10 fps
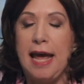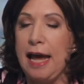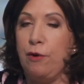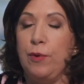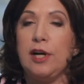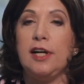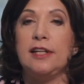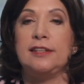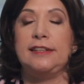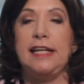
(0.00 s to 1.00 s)
And we're going
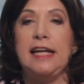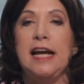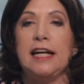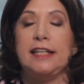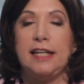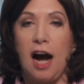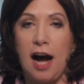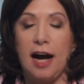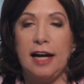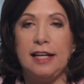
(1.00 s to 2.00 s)
to see
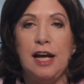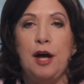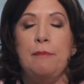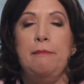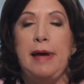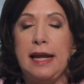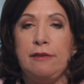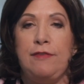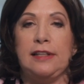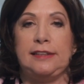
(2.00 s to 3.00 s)
God
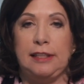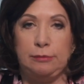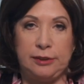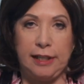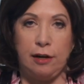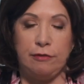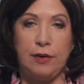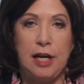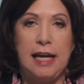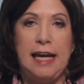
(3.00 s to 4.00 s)
manifest
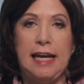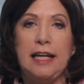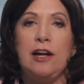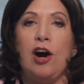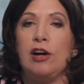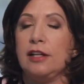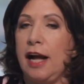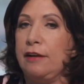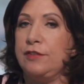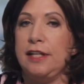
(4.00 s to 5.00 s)
Himself in our
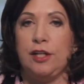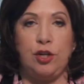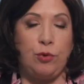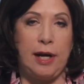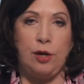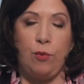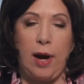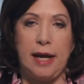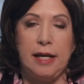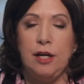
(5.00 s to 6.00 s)
lives in a greater
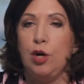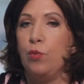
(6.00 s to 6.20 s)
way.